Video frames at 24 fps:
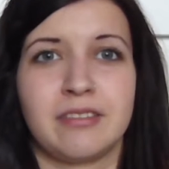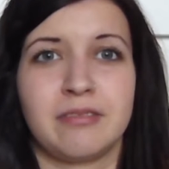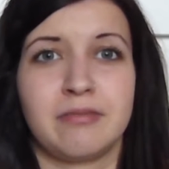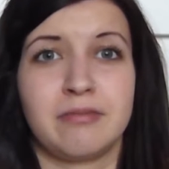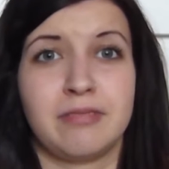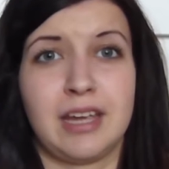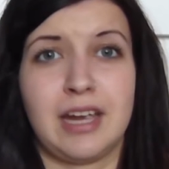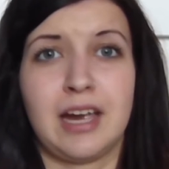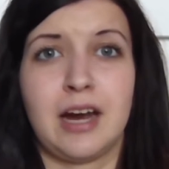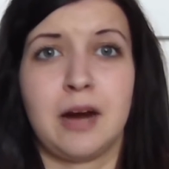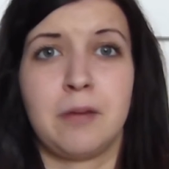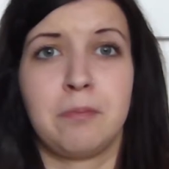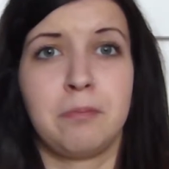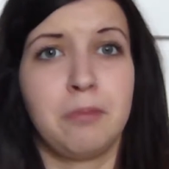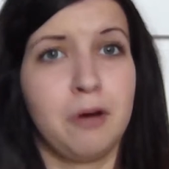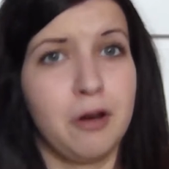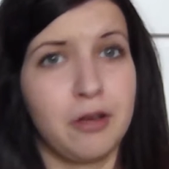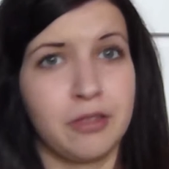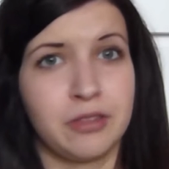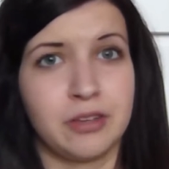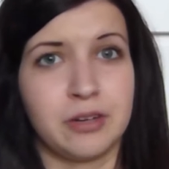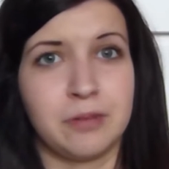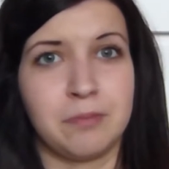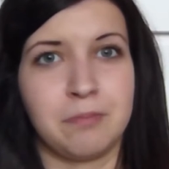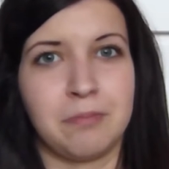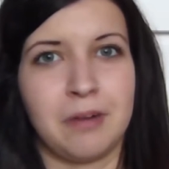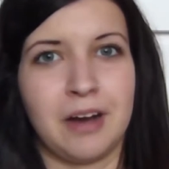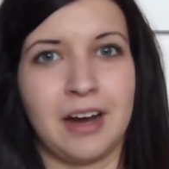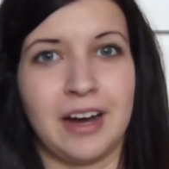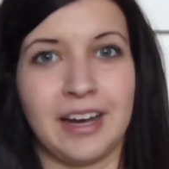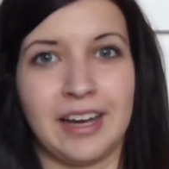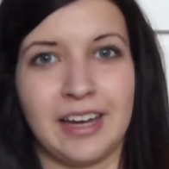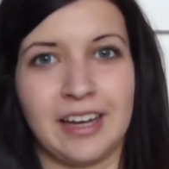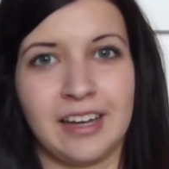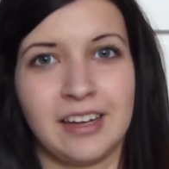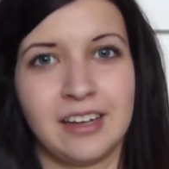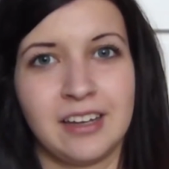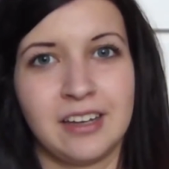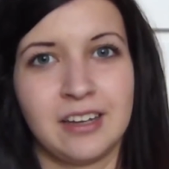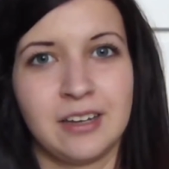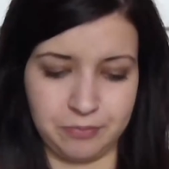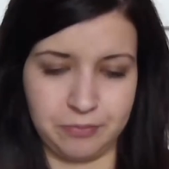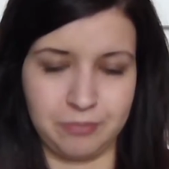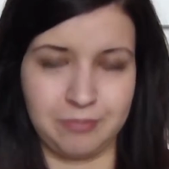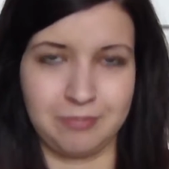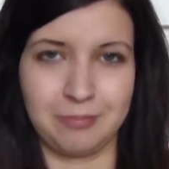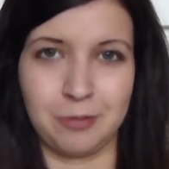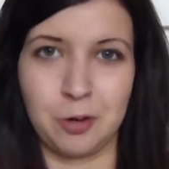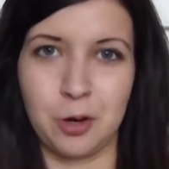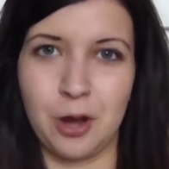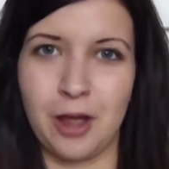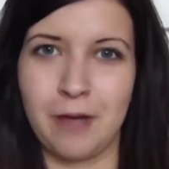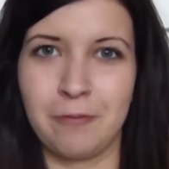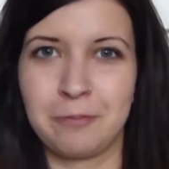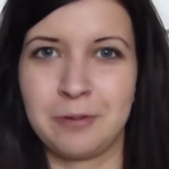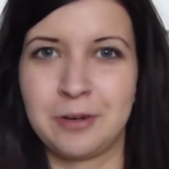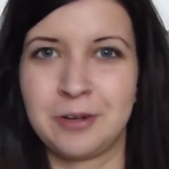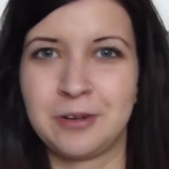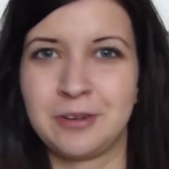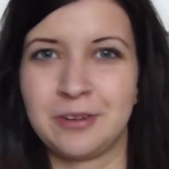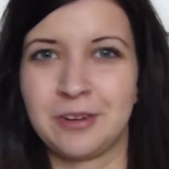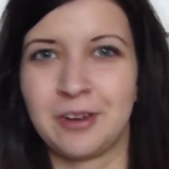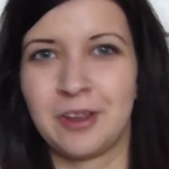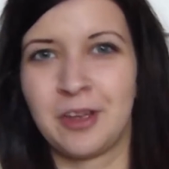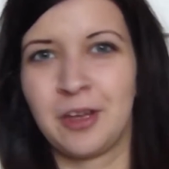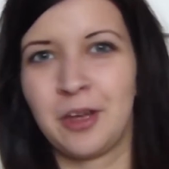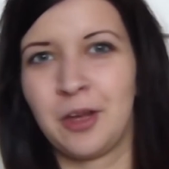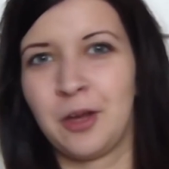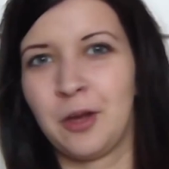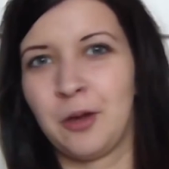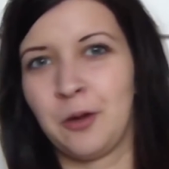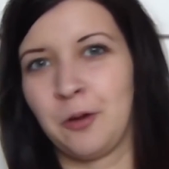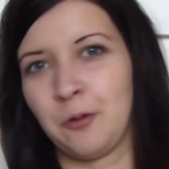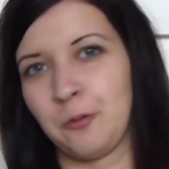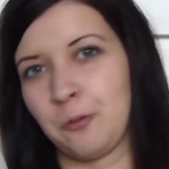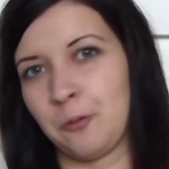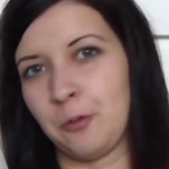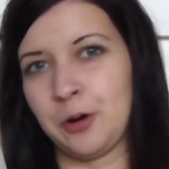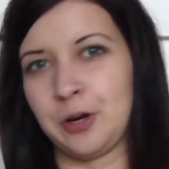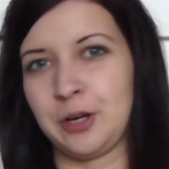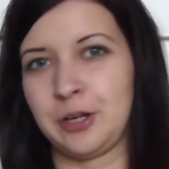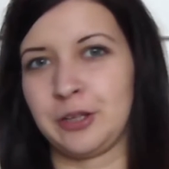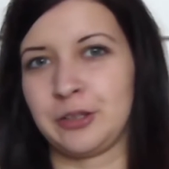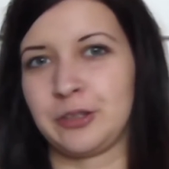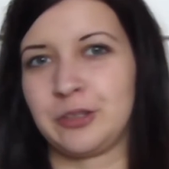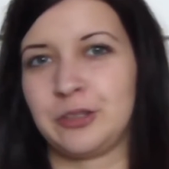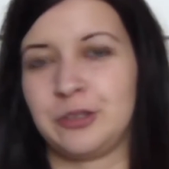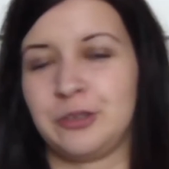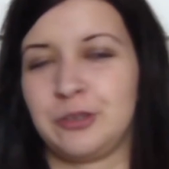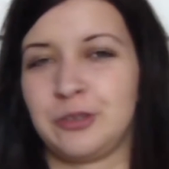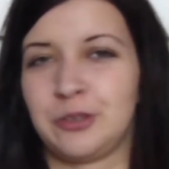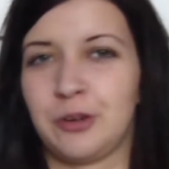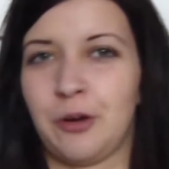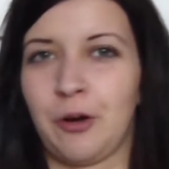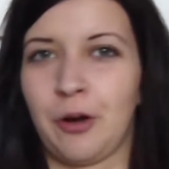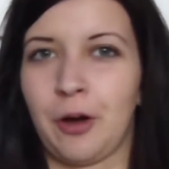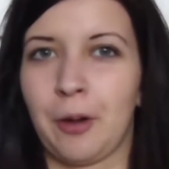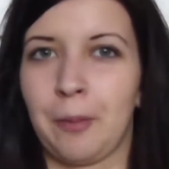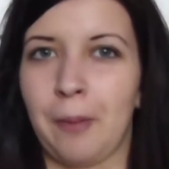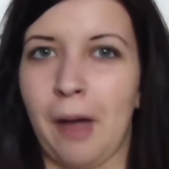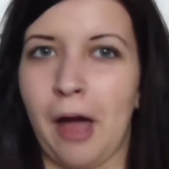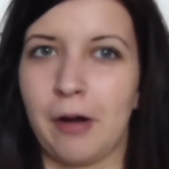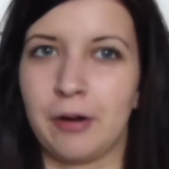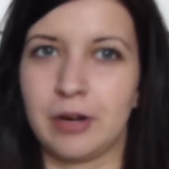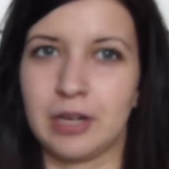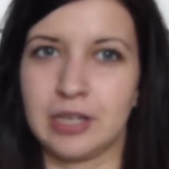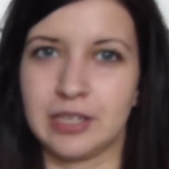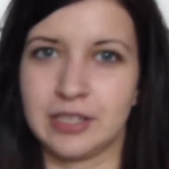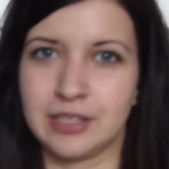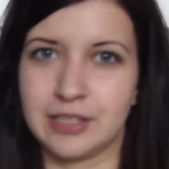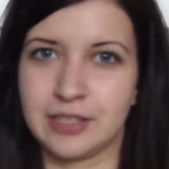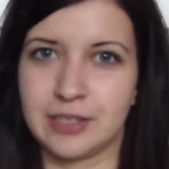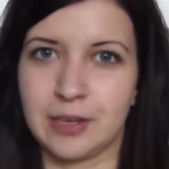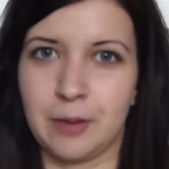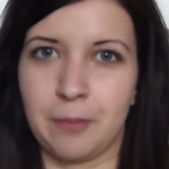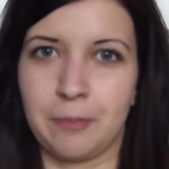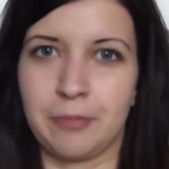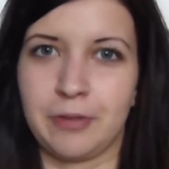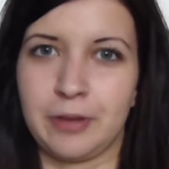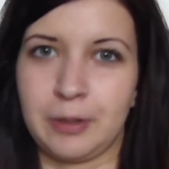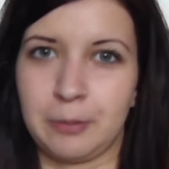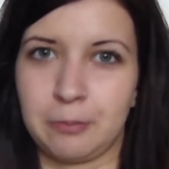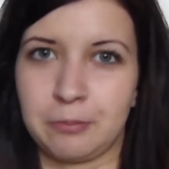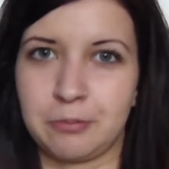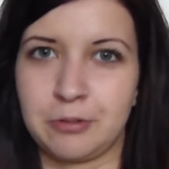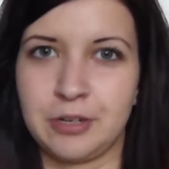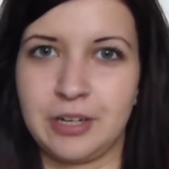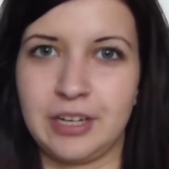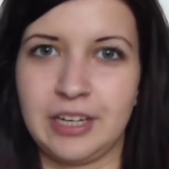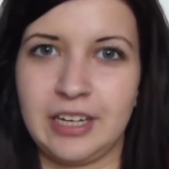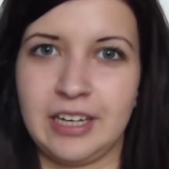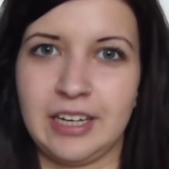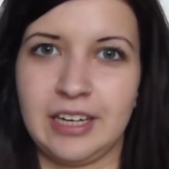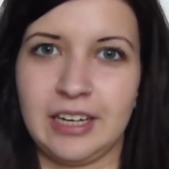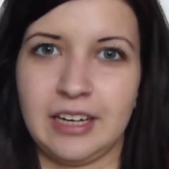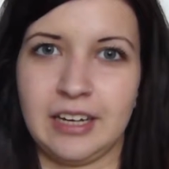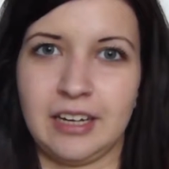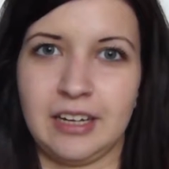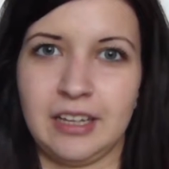they are bothered by. What I've been wanting to talk about is something pretty